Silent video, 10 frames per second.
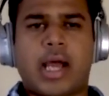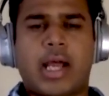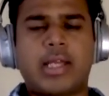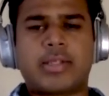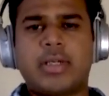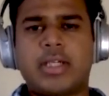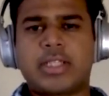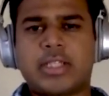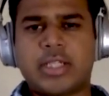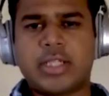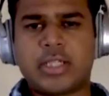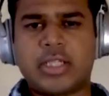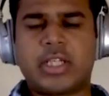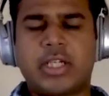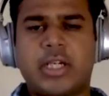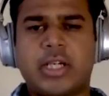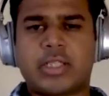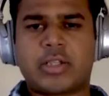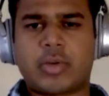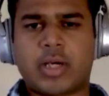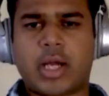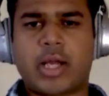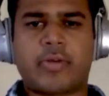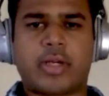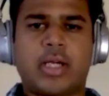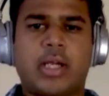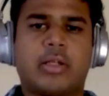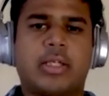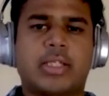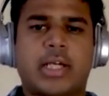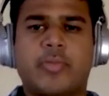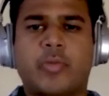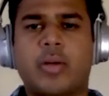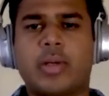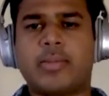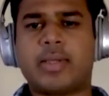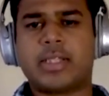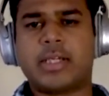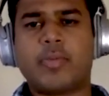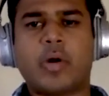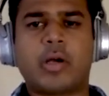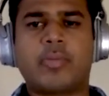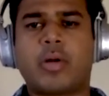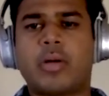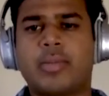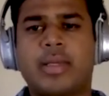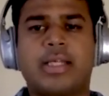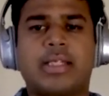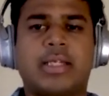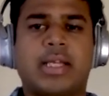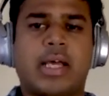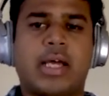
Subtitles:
High-dimensional discrete integration over hypergrid, or this kind of problem, is an important problem in